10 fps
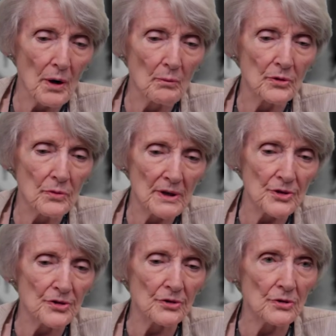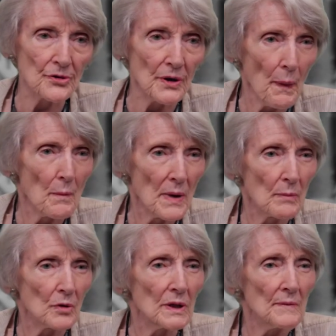numbered registers in the
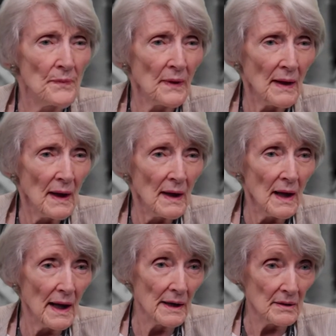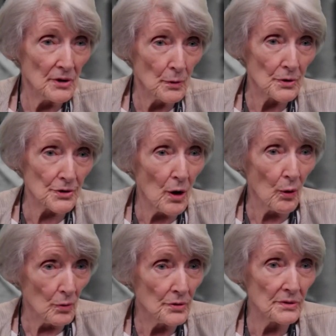memory, and you were
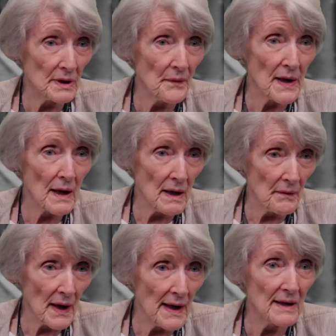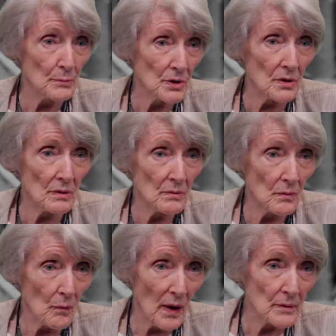told in the in the handbook
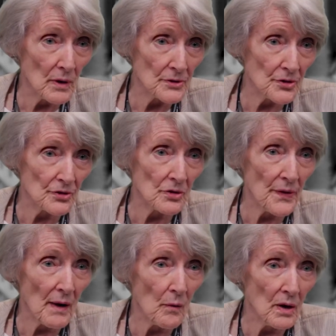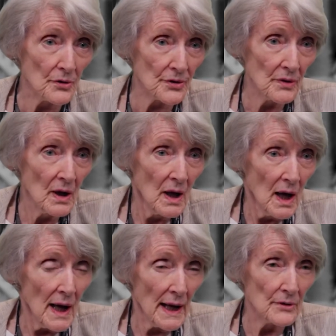what register that was
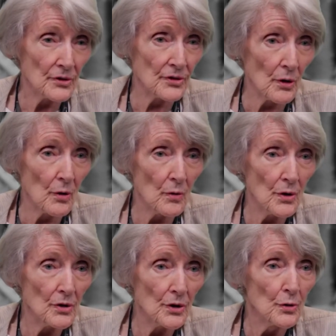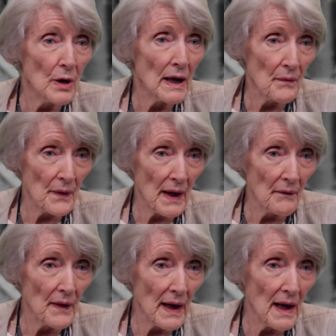and so you and,
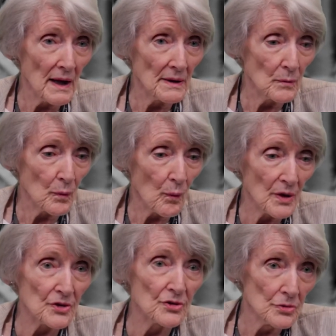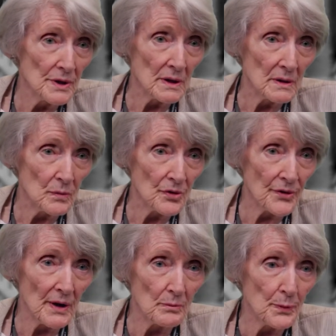and and what you did was
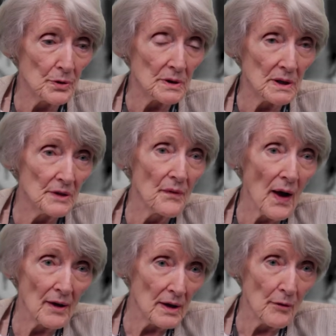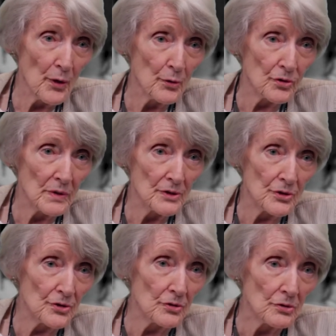then put in that in those
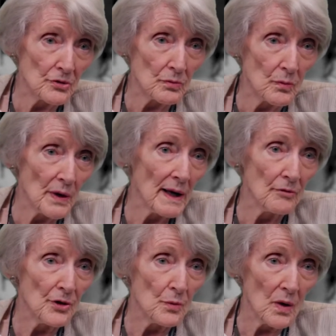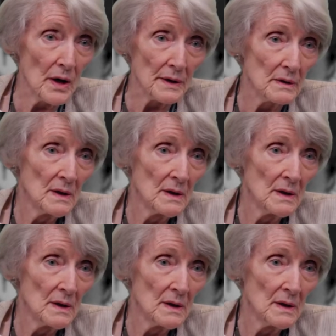registers whatever you wanted